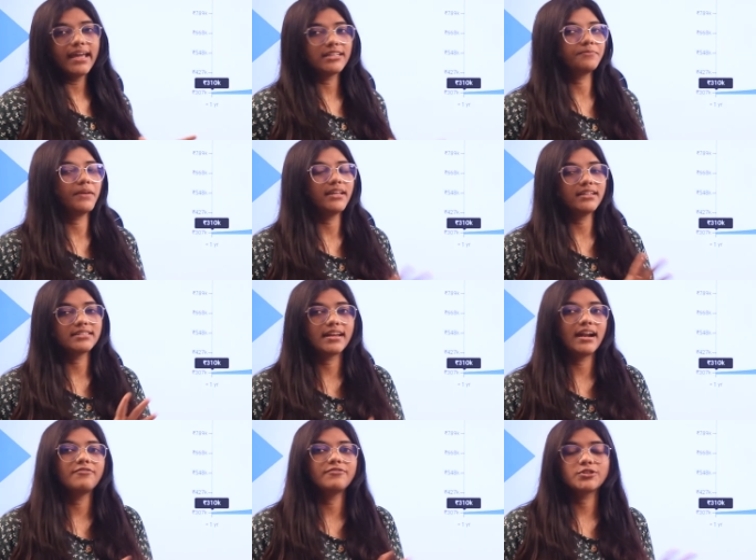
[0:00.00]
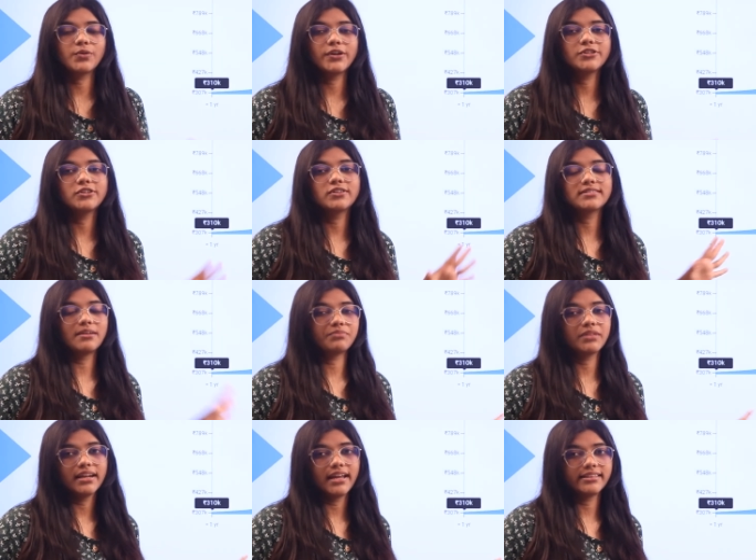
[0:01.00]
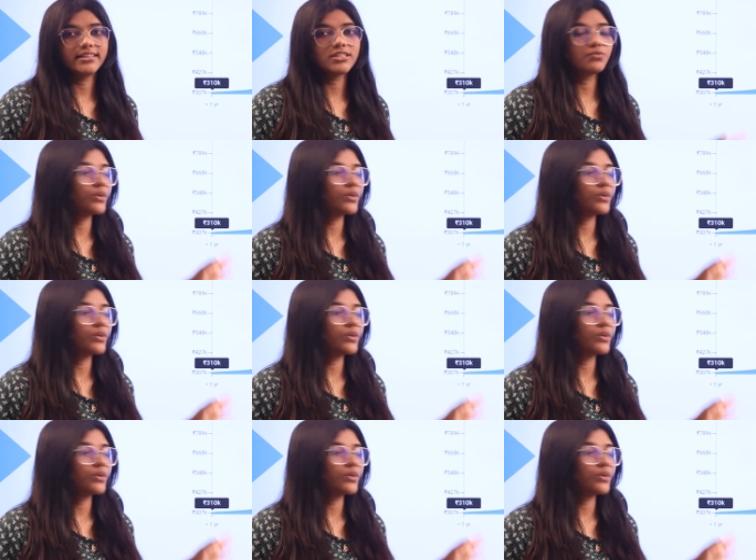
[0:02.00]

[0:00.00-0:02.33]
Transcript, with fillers: experience graph is going to look something like this.